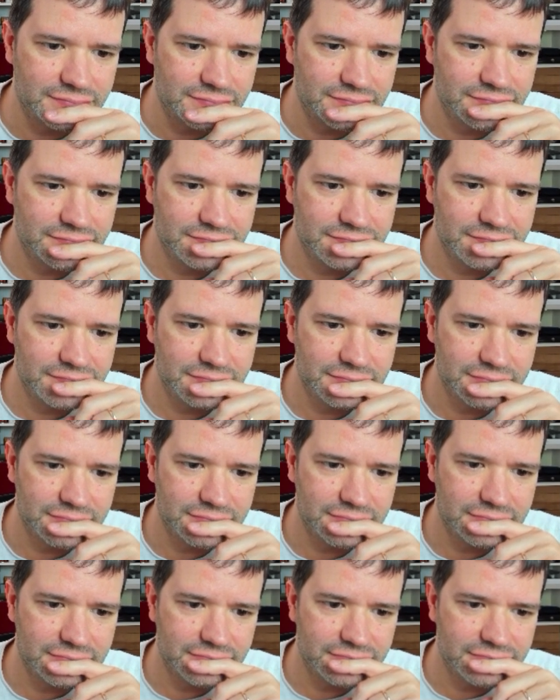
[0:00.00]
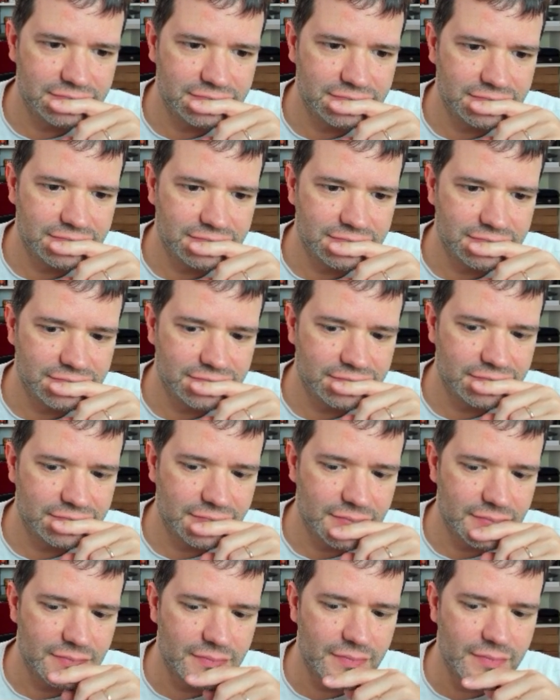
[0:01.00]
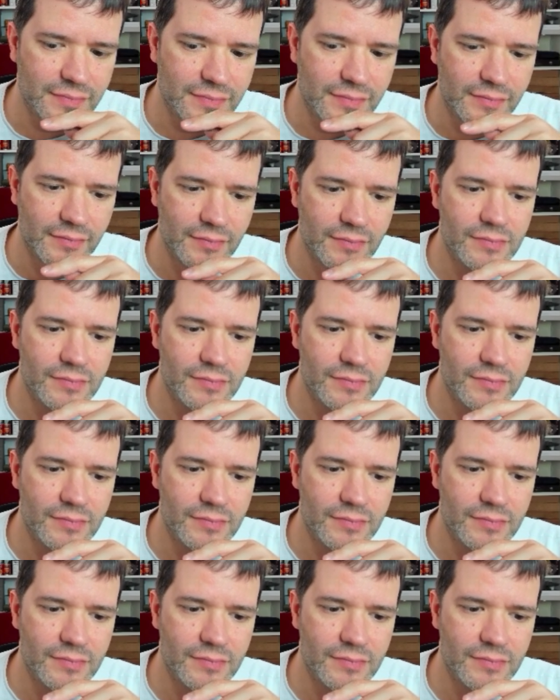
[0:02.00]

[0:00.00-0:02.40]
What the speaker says: In Europe, these include Belgium, Greece,